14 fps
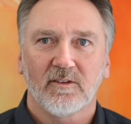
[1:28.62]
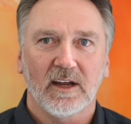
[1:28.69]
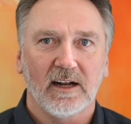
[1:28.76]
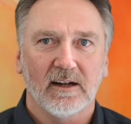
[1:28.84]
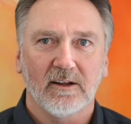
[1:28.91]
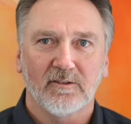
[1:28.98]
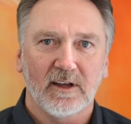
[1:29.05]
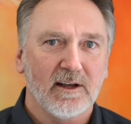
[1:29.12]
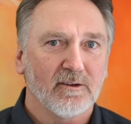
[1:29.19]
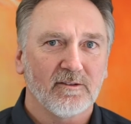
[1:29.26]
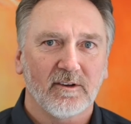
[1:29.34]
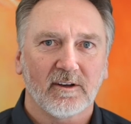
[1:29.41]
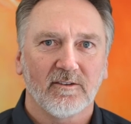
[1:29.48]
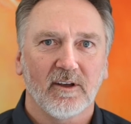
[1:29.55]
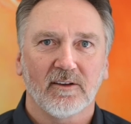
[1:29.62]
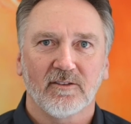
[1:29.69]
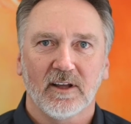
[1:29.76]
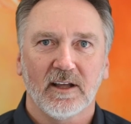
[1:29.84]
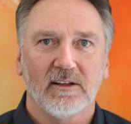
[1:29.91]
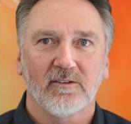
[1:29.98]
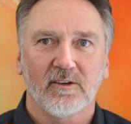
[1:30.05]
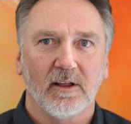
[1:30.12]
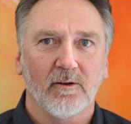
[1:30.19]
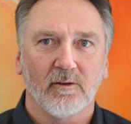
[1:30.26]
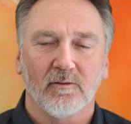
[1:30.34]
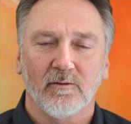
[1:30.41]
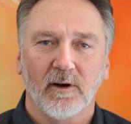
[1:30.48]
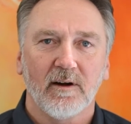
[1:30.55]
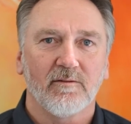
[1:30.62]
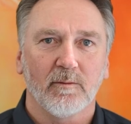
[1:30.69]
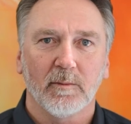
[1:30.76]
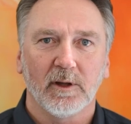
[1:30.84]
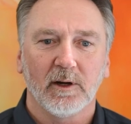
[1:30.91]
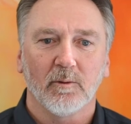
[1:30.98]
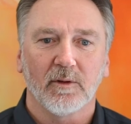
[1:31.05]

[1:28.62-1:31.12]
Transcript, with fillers: stainless, AL-6XNs, the others are very familiar